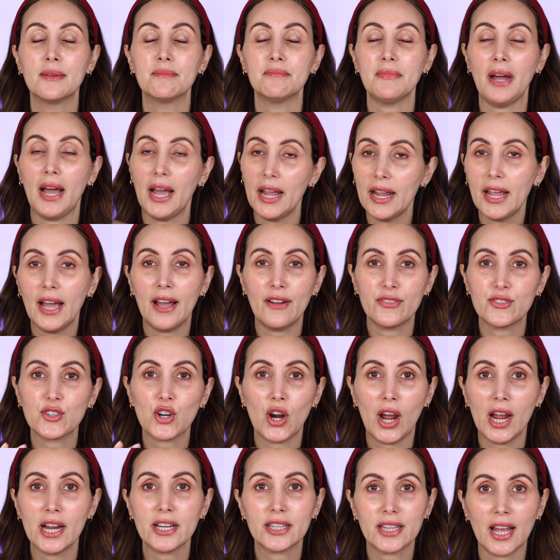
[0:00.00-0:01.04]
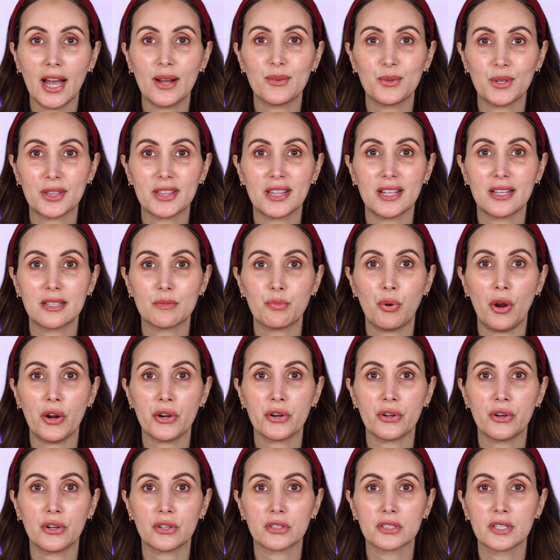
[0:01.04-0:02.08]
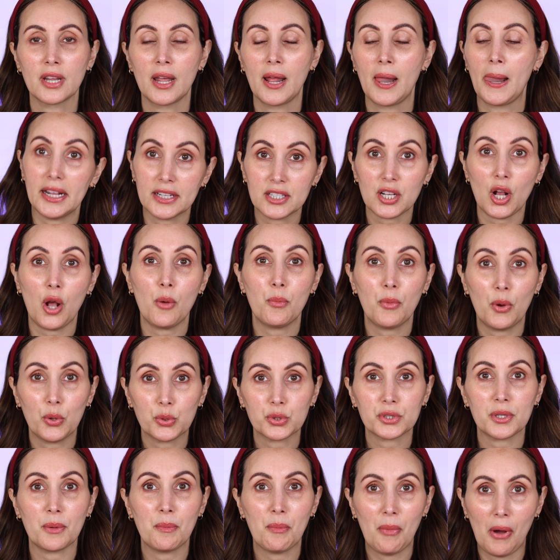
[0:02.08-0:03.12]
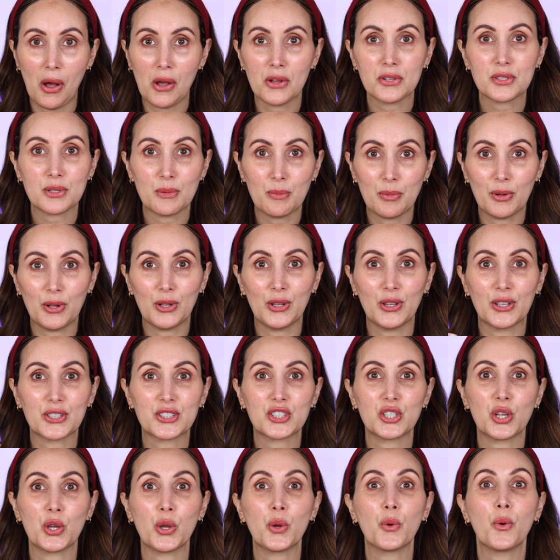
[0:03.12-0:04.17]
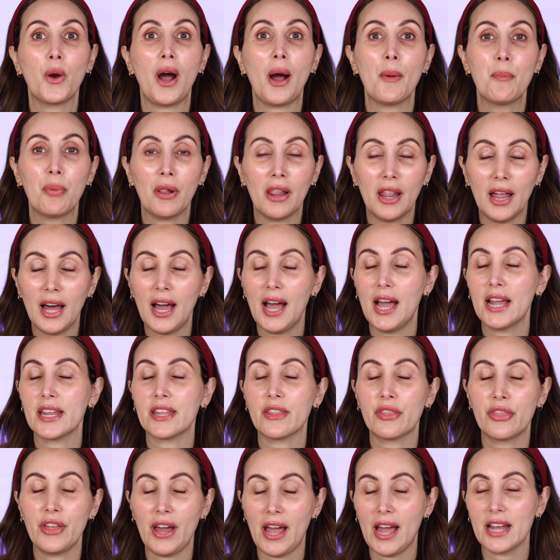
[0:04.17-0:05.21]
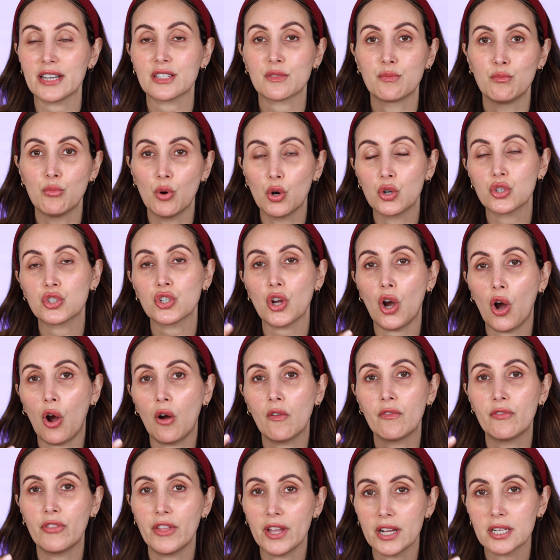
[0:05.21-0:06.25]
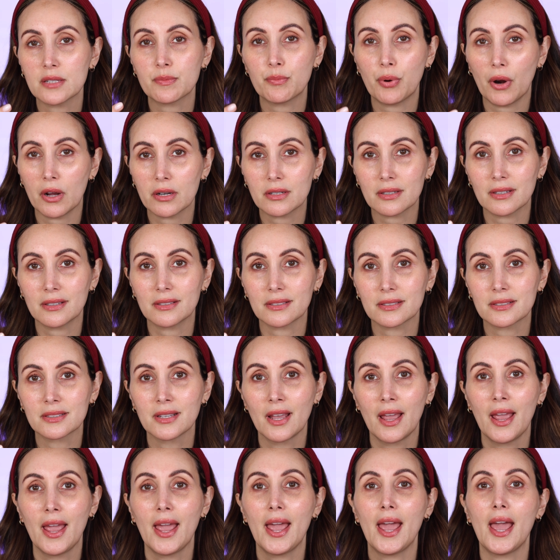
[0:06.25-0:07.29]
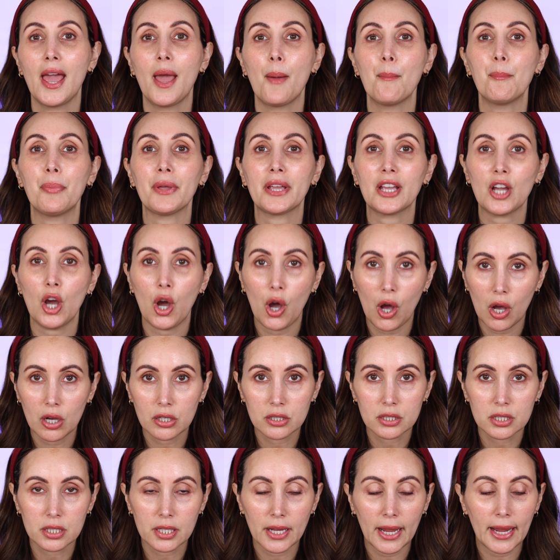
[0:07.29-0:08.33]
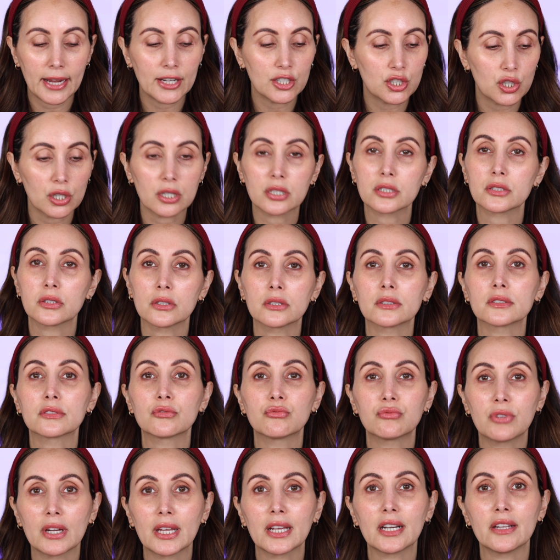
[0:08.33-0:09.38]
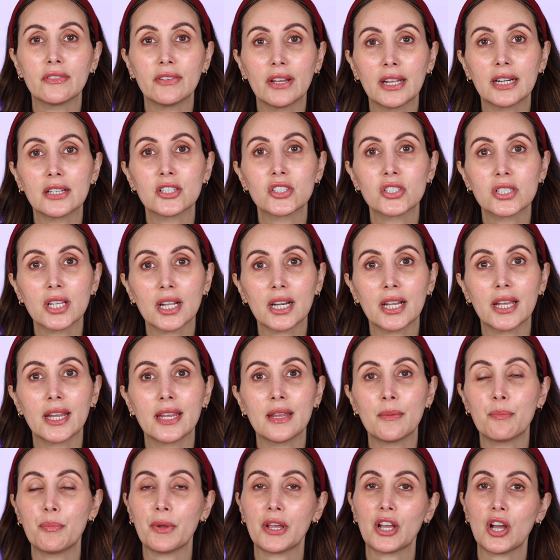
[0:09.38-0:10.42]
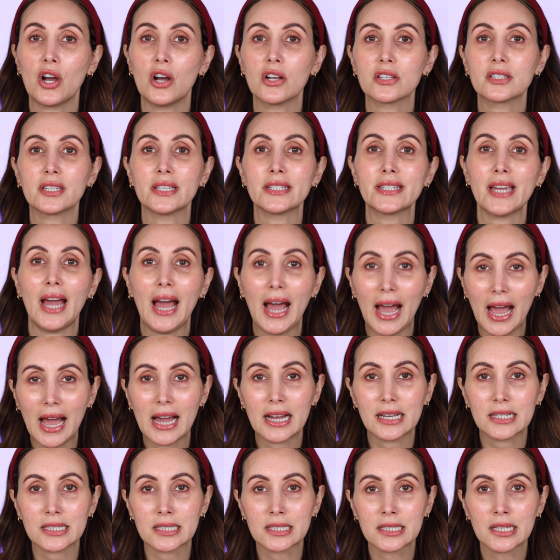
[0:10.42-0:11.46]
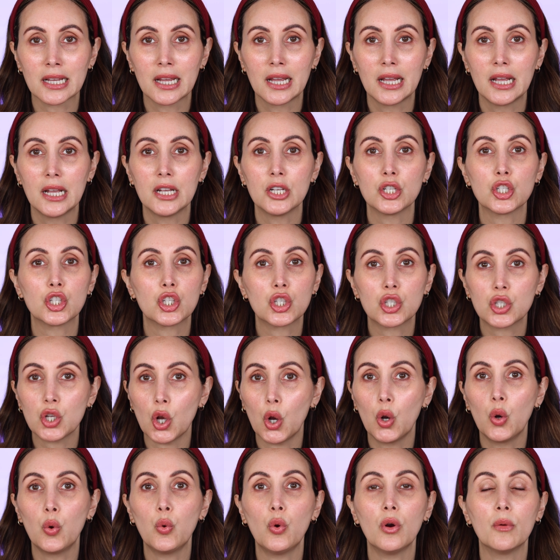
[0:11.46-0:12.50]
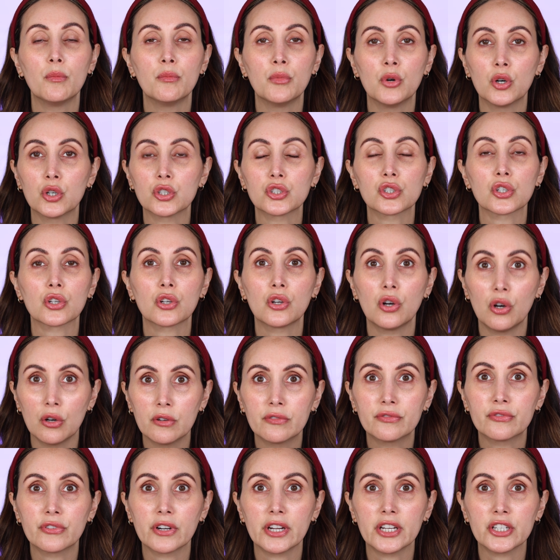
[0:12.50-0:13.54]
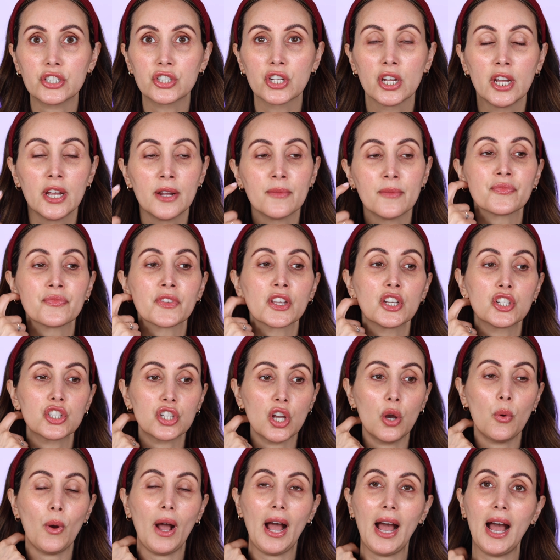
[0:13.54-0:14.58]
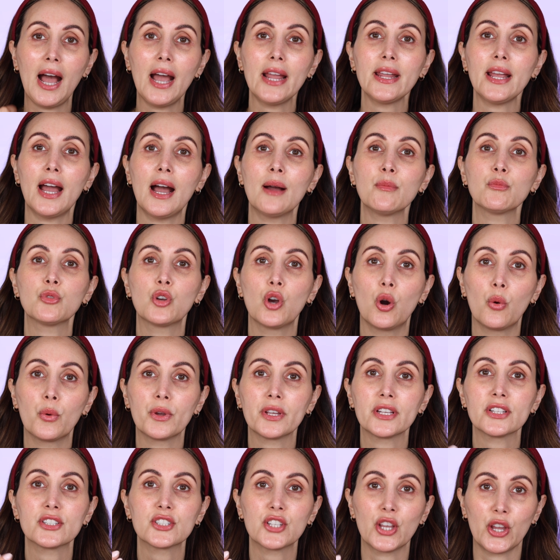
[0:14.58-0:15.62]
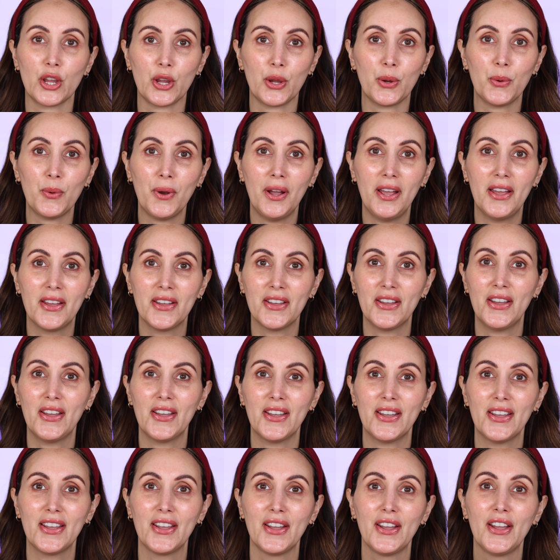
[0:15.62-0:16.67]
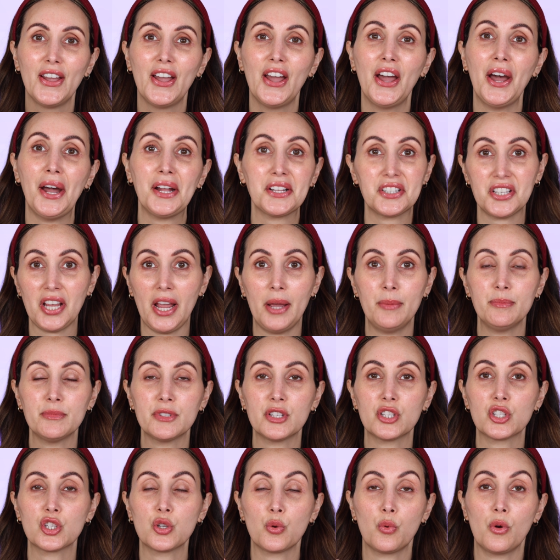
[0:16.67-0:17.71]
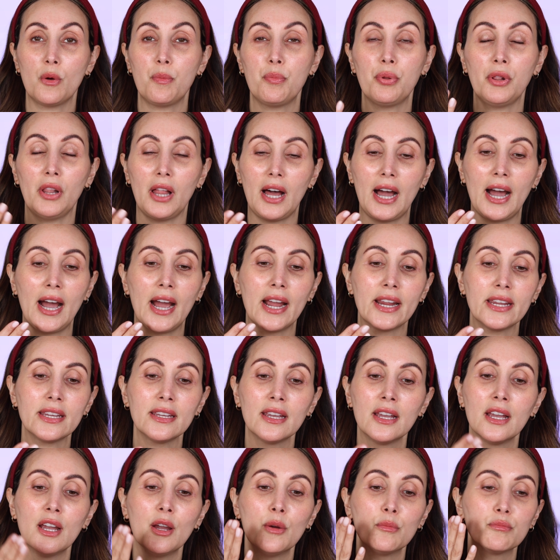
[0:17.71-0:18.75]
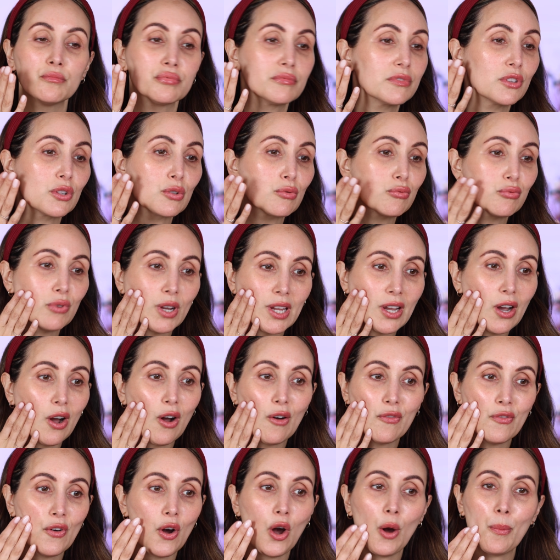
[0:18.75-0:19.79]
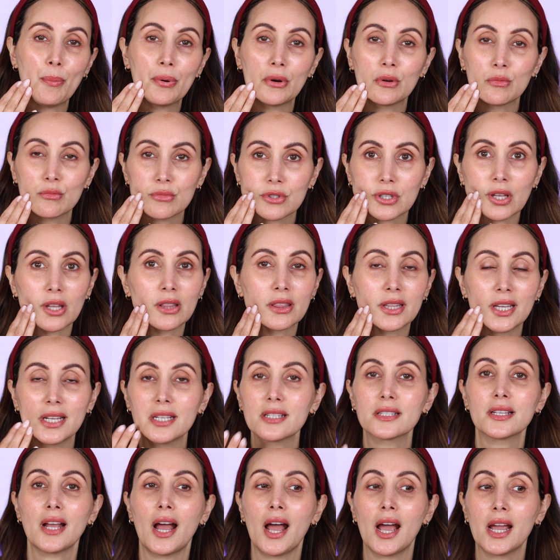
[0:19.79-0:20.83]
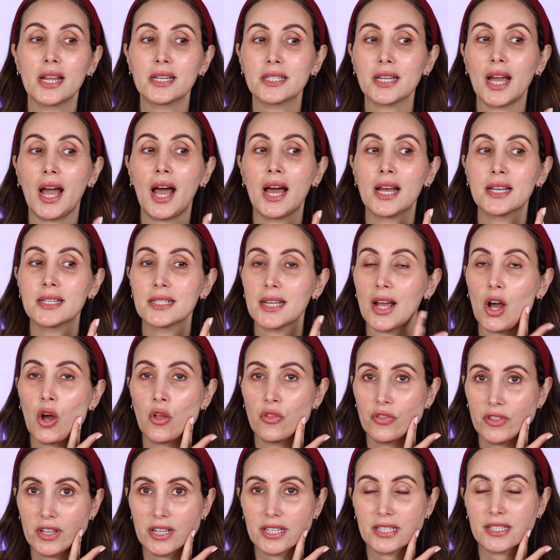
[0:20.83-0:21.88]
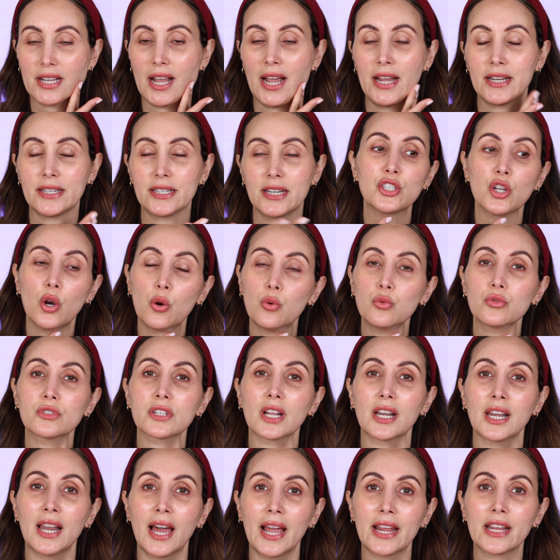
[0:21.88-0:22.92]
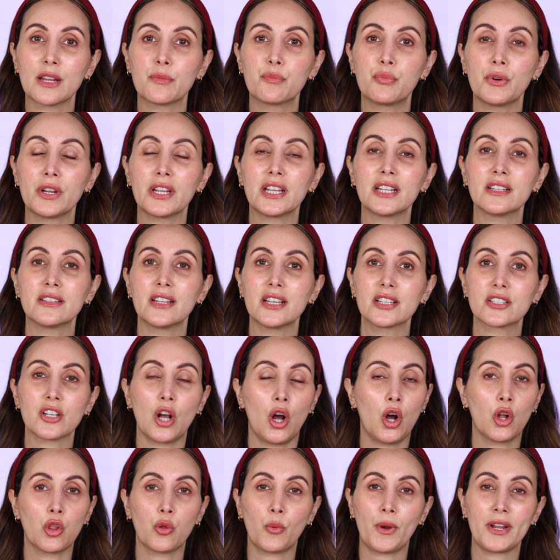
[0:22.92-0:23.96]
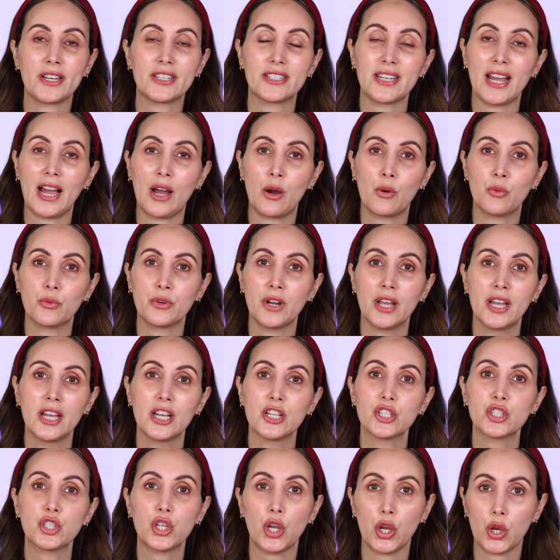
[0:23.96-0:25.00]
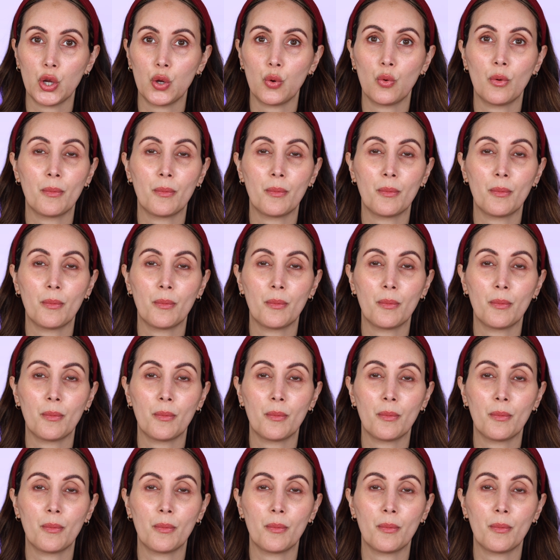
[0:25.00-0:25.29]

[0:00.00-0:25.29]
I have tried that with this product. It's almost impossible to apply that much of this product because it just looks really, really silly because it has so much coverage. So I am going to attempt to apply 3 or 4 pumps on this side and on this side. I don't like bringing this all the way down to